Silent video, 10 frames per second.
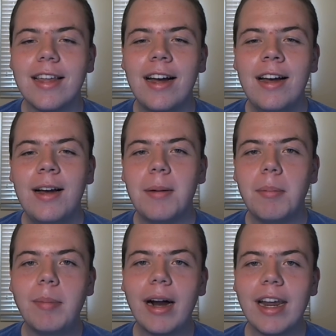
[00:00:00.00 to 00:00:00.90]
that,
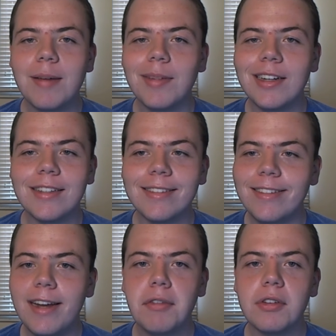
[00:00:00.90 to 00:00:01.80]
Miami just
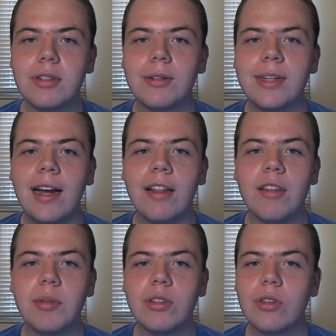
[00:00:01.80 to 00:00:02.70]
never slowed down.
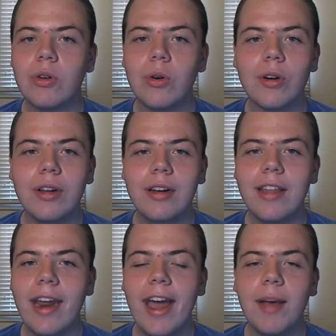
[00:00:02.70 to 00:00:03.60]
They've been scoring.
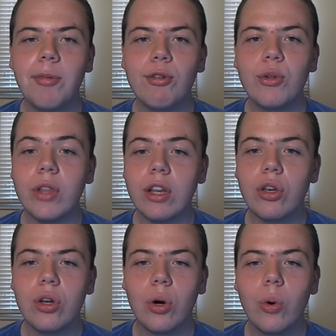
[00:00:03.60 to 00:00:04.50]
They absolutely
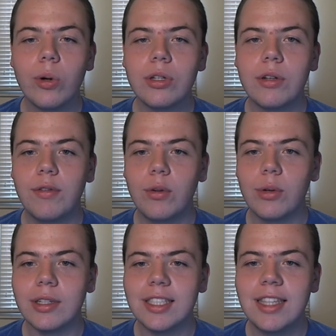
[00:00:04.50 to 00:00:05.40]
torched
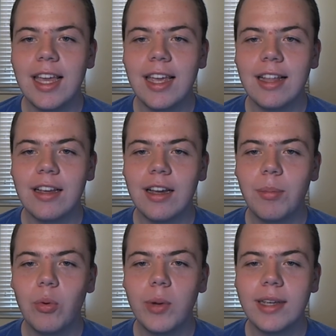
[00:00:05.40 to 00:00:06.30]
Florida State a
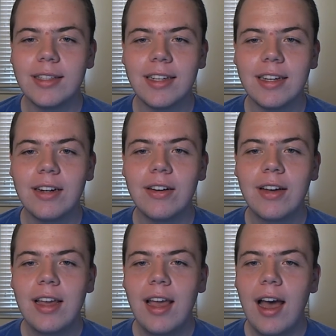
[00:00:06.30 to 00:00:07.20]
couple weeks ago.
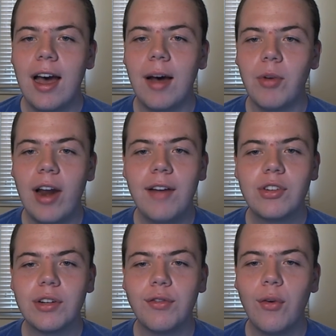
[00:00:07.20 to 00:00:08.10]
They're
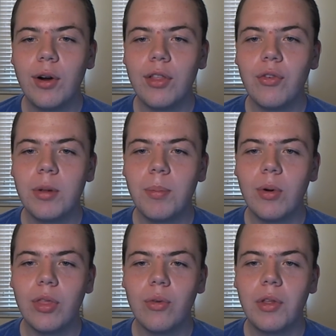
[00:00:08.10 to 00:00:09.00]
averaging
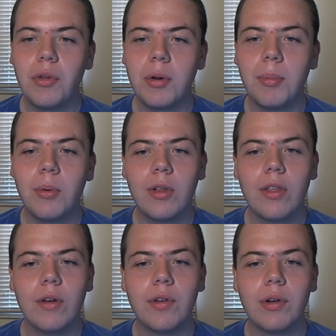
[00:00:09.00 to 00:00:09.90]
43.33
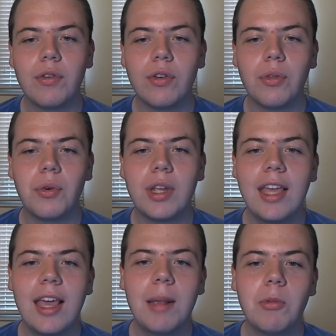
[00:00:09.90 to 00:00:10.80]
points over their first three
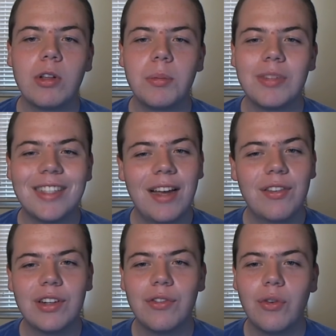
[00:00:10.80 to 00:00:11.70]
games. Clemson's
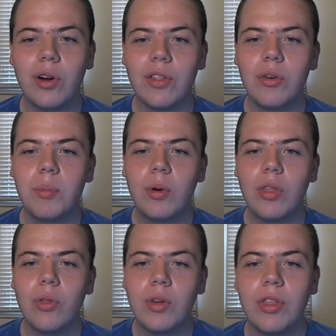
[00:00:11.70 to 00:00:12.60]
averaging
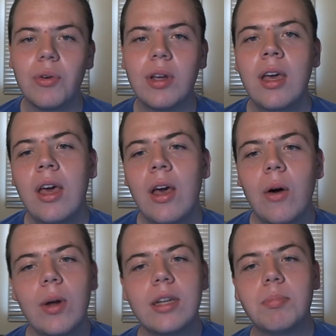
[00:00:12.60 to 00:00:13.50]
42.33,
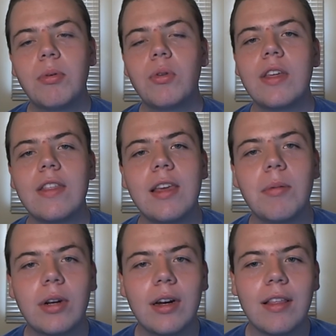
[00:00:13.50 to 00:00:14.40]
which both these
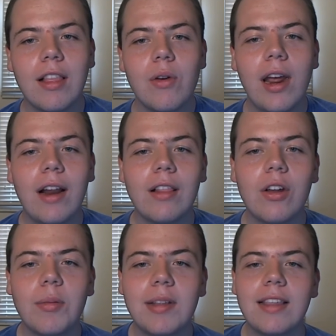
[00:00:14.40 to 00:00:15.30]
teams are going to slow down a
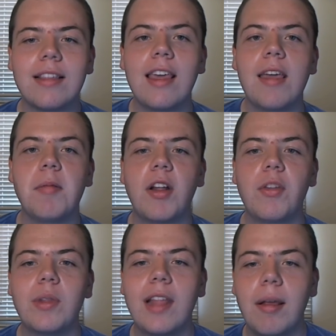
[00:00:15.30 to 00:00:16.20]
little bit this game, you know,
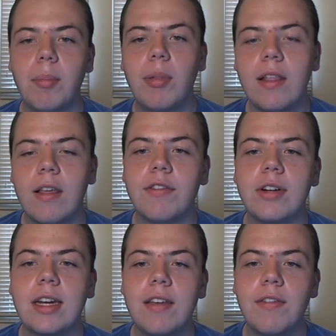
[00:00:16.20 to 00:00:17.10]
when they had played tougher
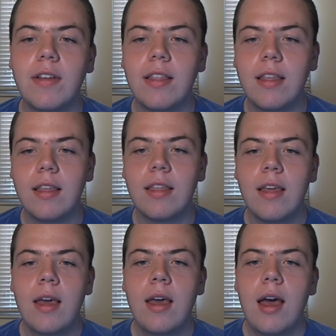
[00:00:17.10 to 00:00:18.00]
defenses.
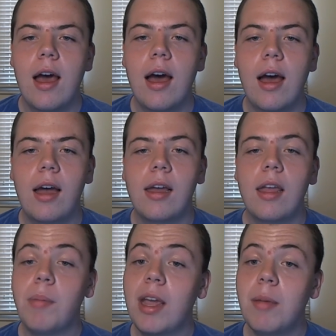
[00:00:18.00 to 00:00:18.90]

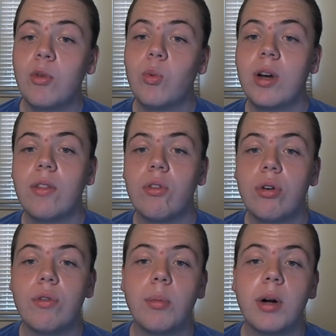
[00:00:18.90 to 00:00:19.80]
And Miami's winning the
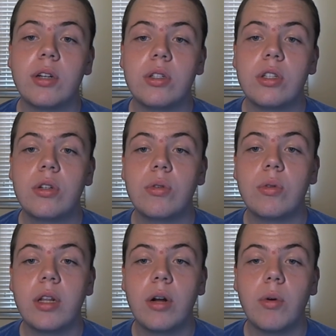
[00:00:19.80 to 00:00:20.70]
turnover margin, too,
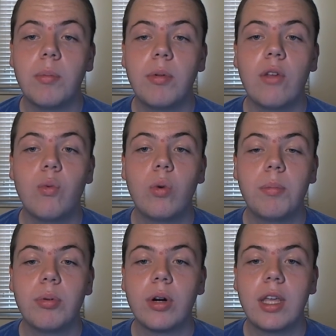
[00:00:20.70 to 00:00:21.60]
you know, with
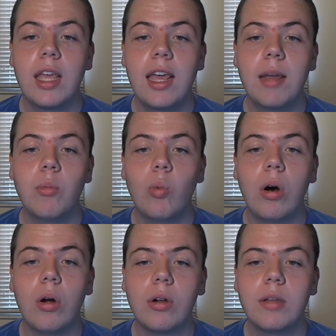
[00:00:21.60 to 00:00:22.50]
+1 per game,
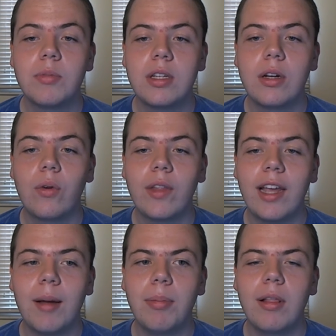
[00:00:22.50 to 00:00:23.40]
while Clemson only
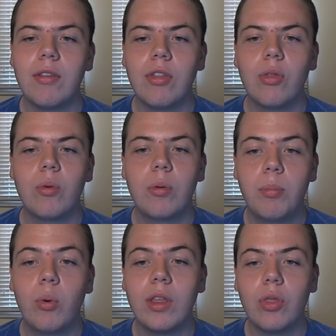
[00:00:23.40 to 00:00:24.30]
got
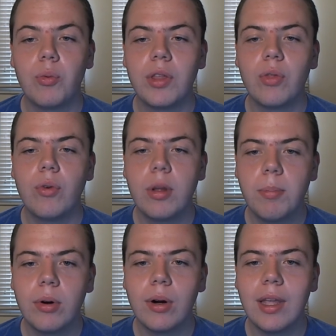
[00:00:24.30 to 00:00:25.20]
+0.33
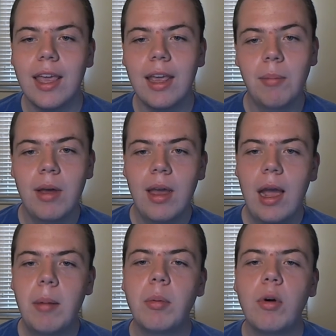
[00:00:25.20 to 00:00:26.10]
per game. I
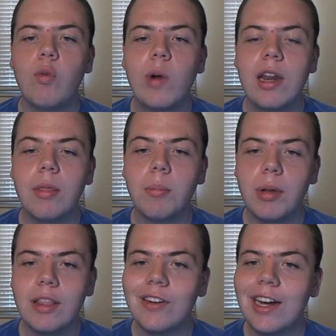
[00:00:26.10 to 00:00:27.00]
mean, they're both winning,
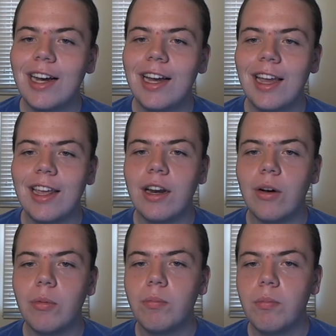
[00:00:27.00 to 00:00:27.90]
but they're not, you know,